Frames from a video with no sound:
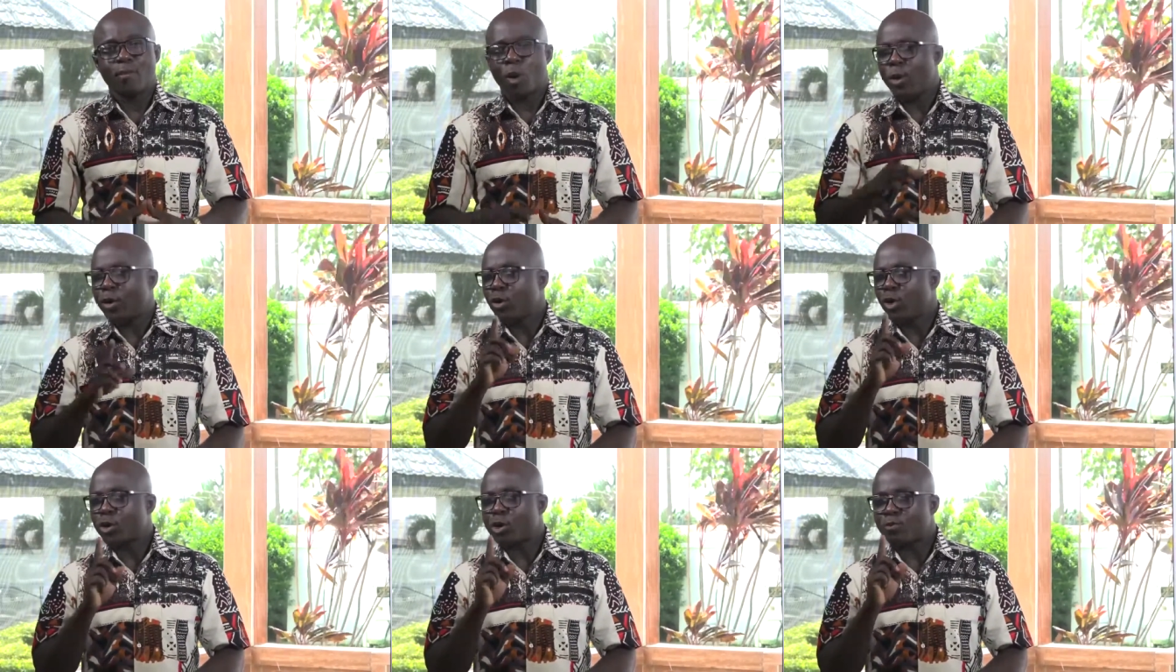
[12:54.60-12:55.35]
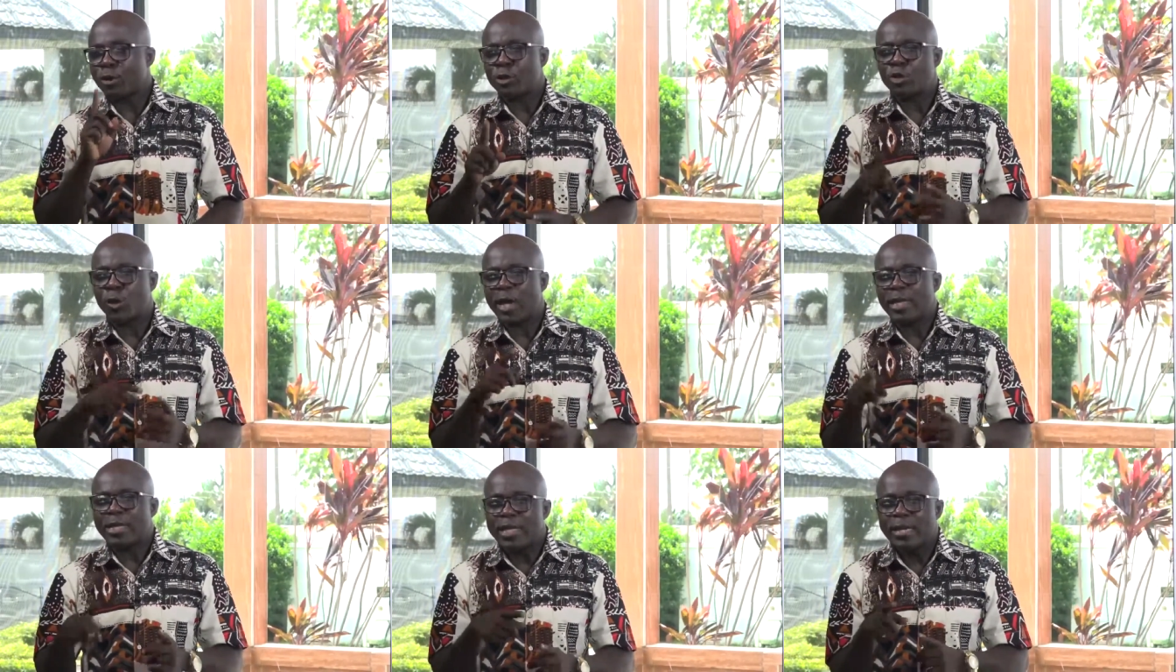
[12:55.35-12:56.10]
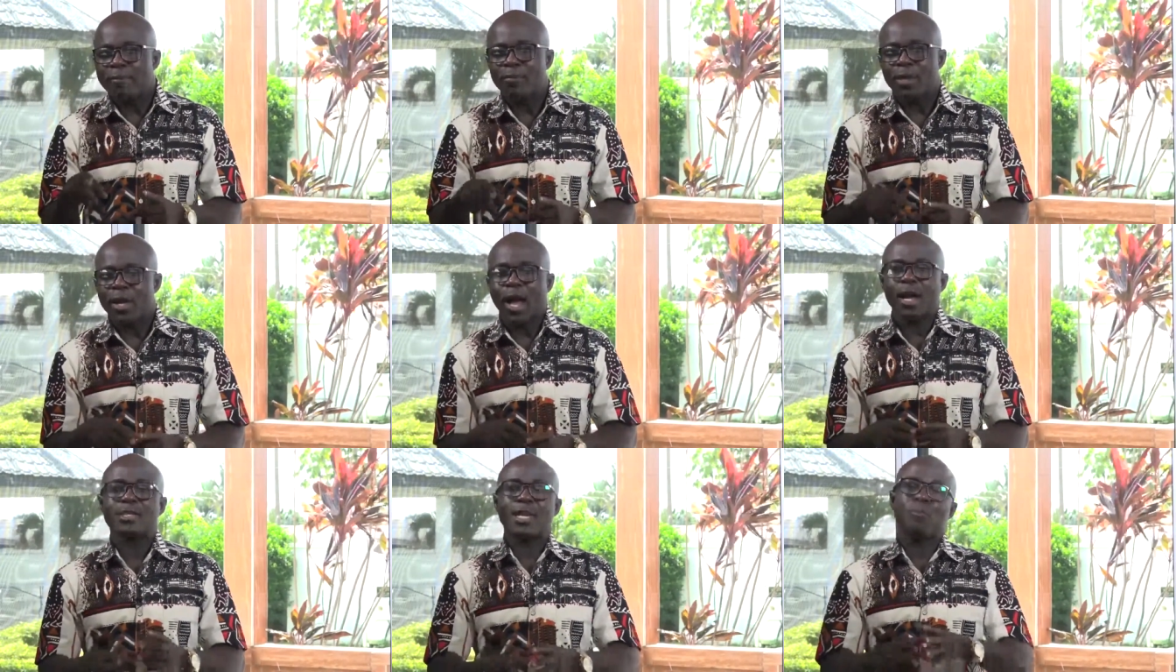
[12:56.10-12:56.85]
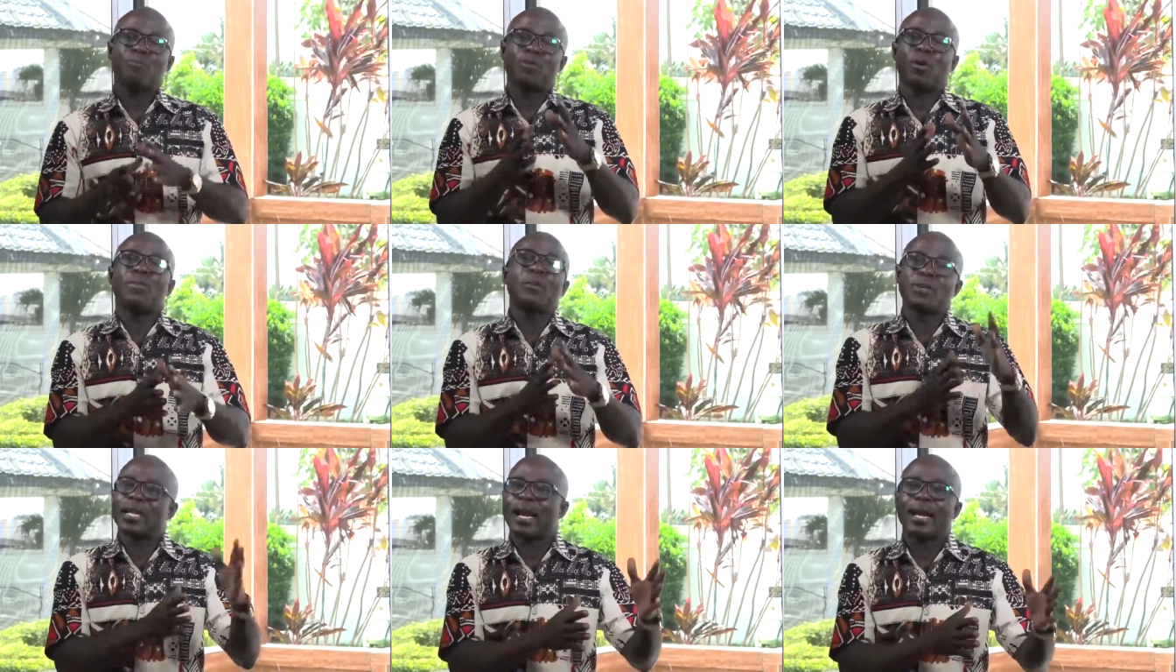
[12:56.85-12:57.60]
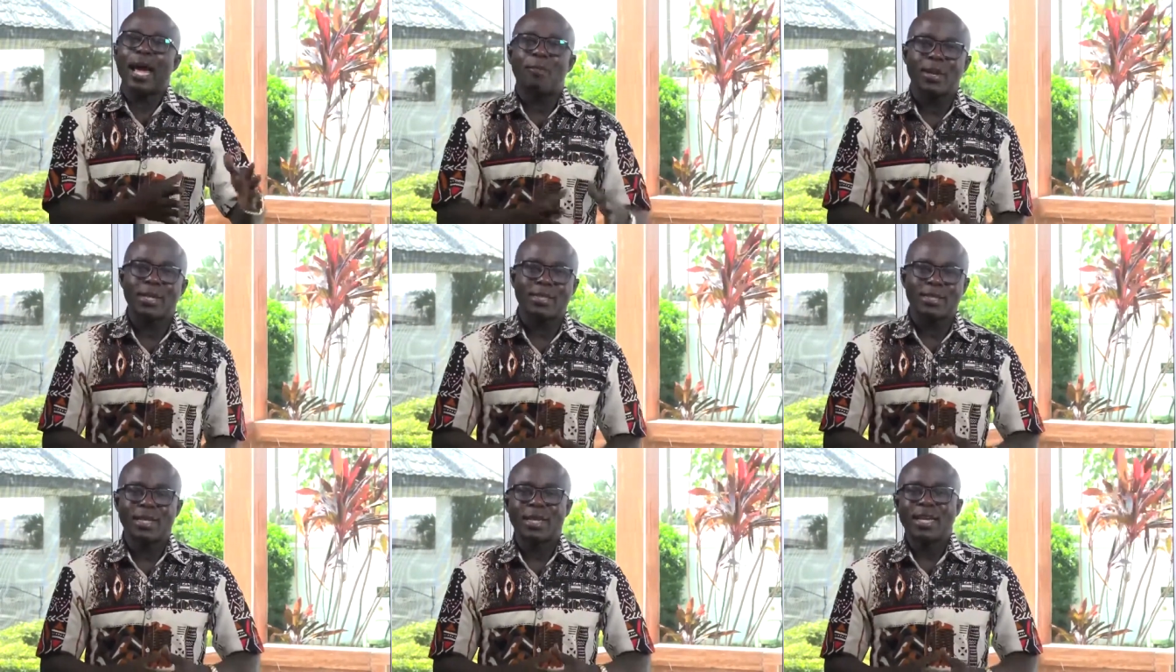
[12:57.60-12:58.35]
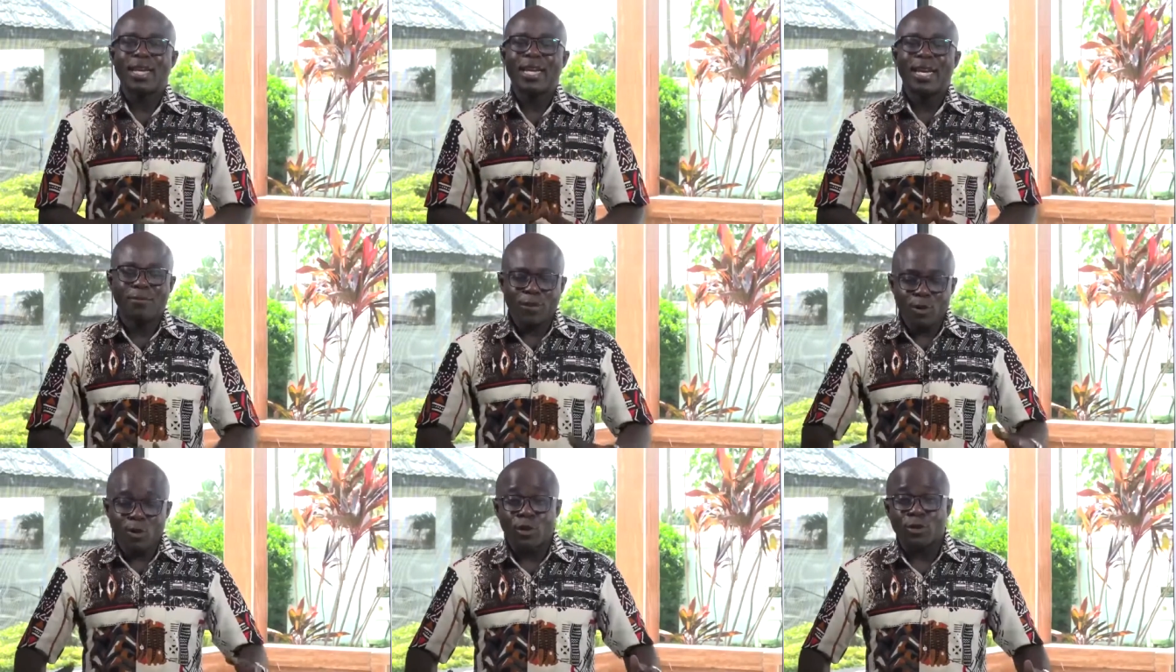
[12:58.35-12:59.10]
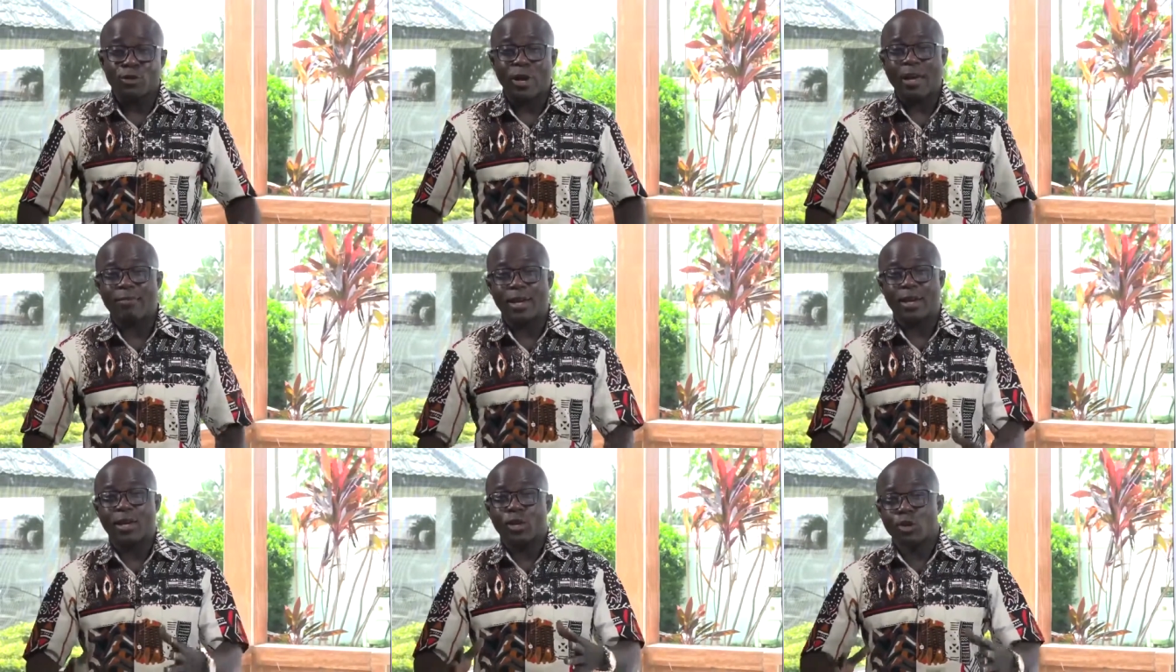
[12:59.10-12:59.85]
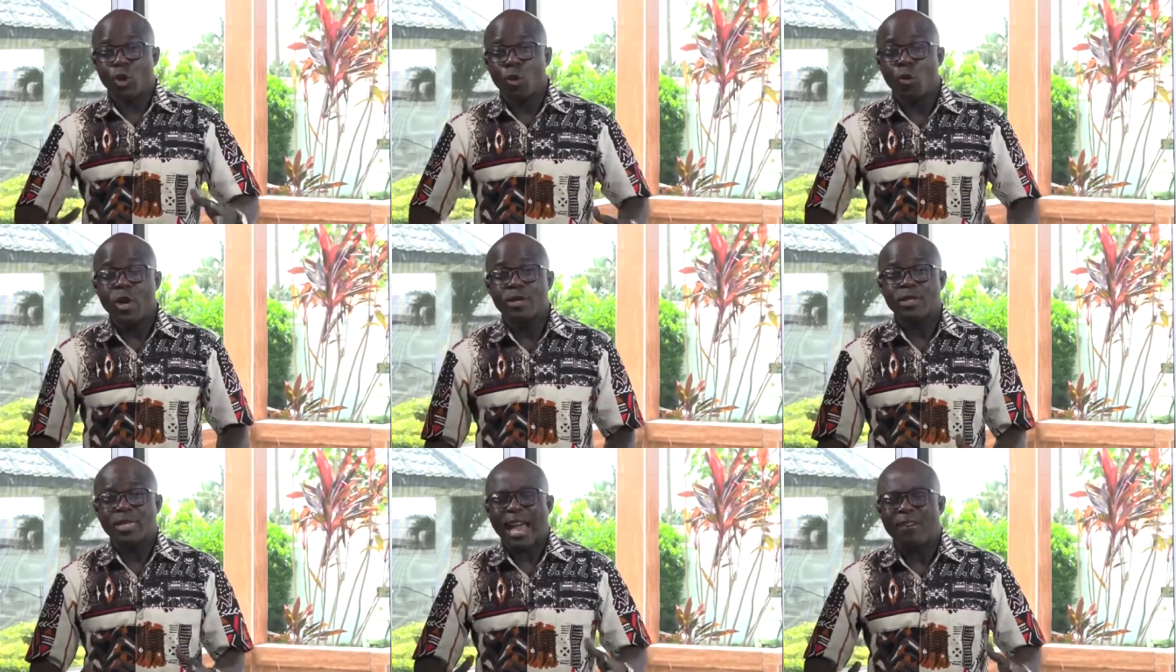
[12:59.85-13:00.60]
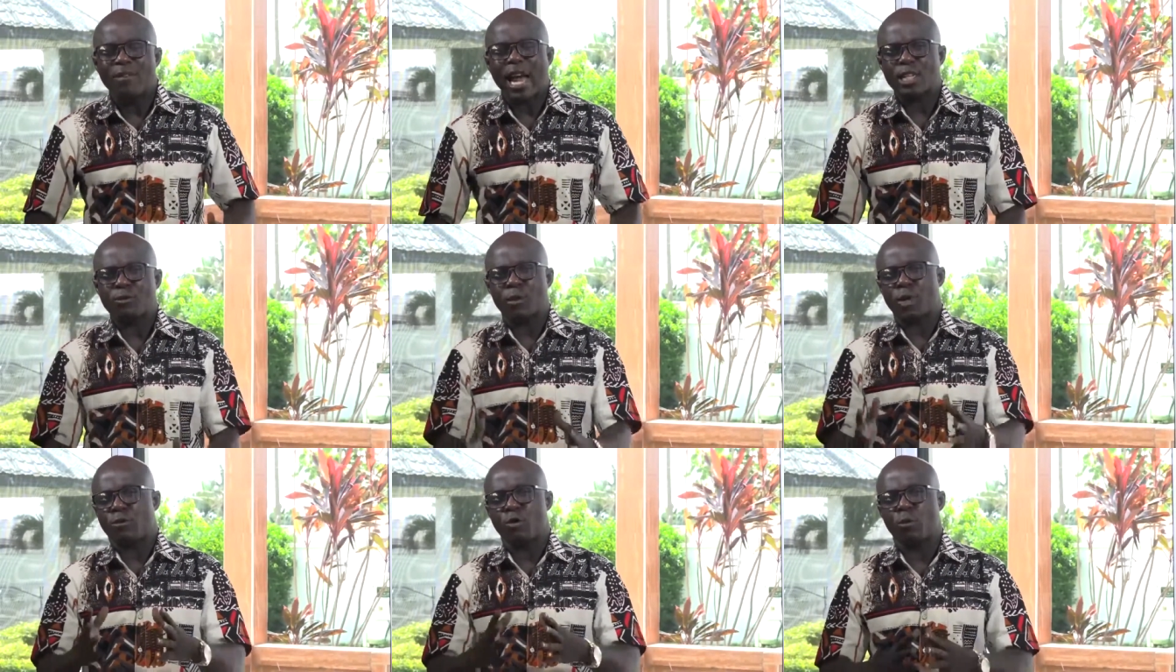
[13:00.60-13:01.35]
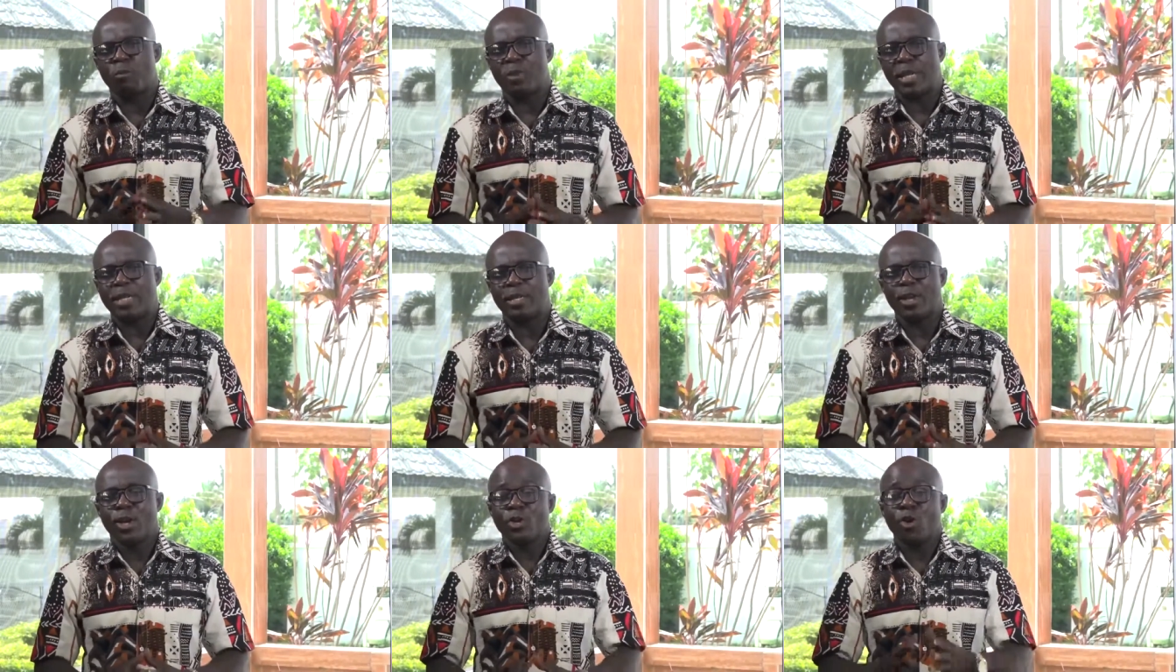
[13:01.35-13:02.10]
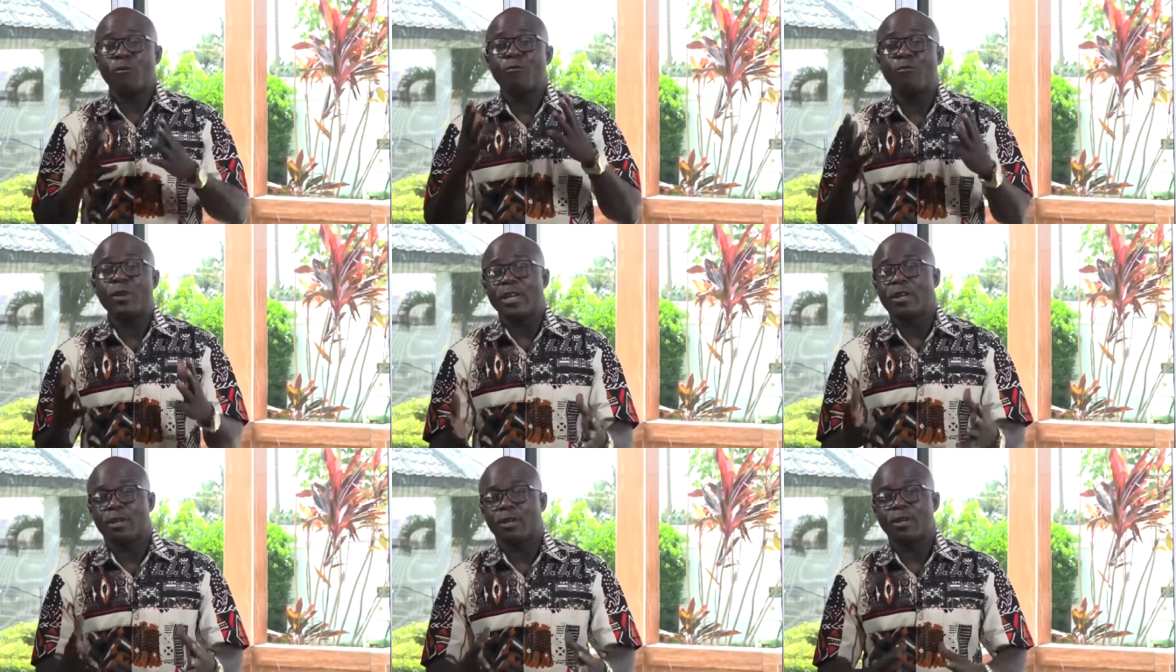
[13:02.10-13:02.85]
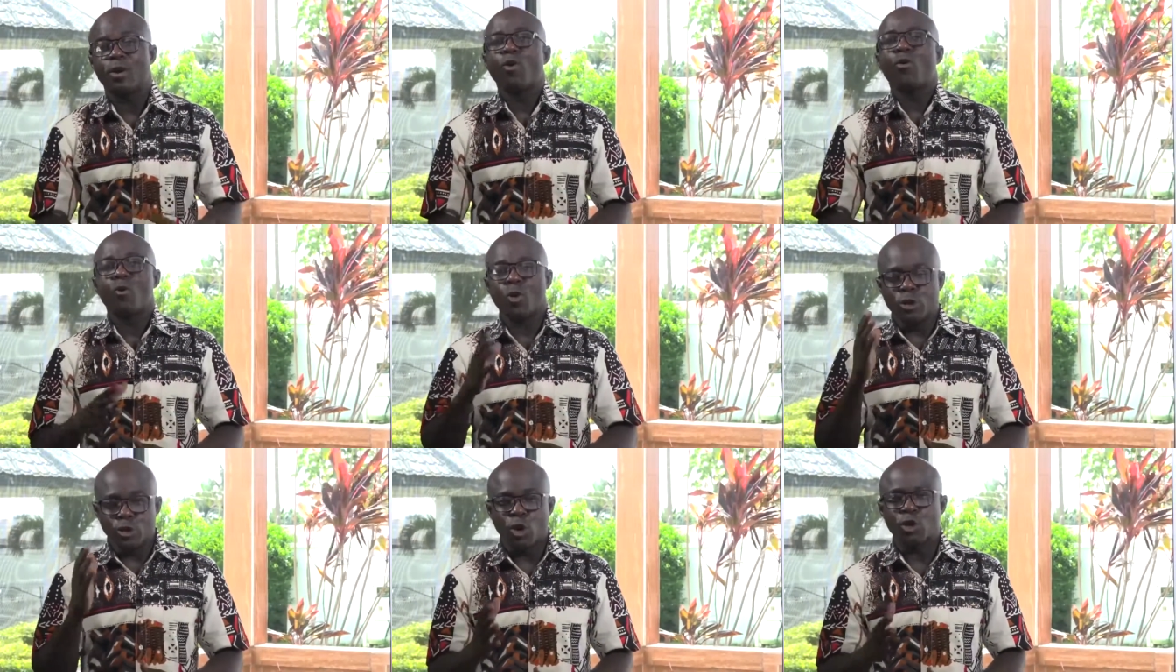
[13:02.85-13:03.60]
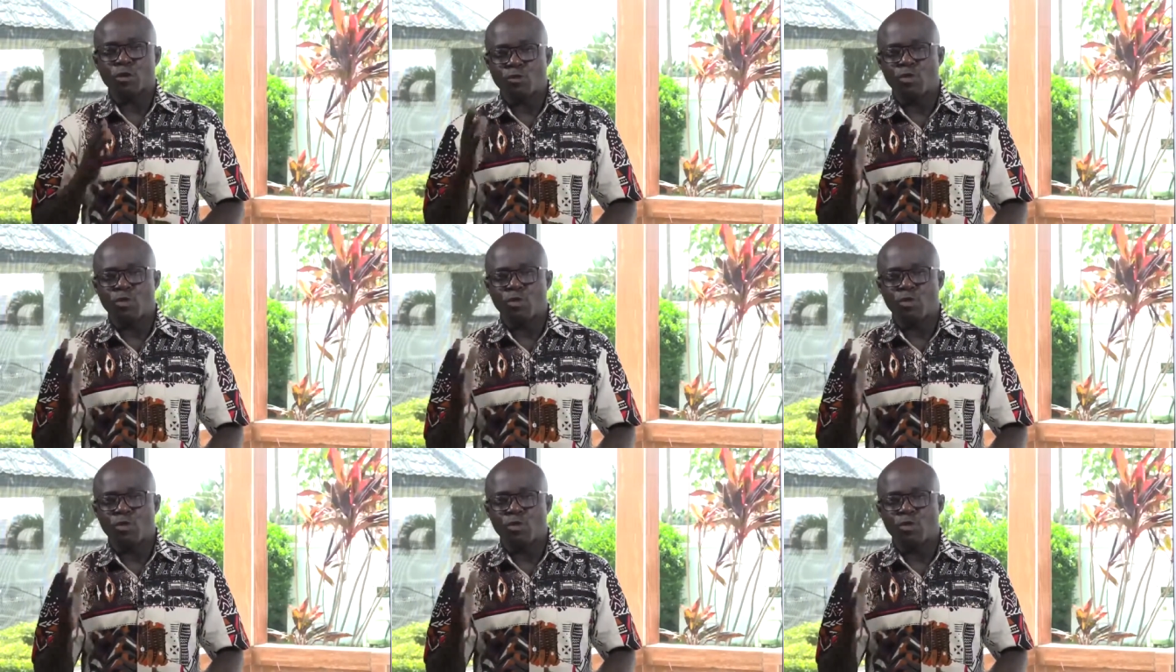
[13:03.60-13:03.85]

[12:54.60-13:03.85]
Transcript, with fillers: But when your spirituality has a problem with alignment, even your driving, your wheels, every aspect of your being, your vehicle will not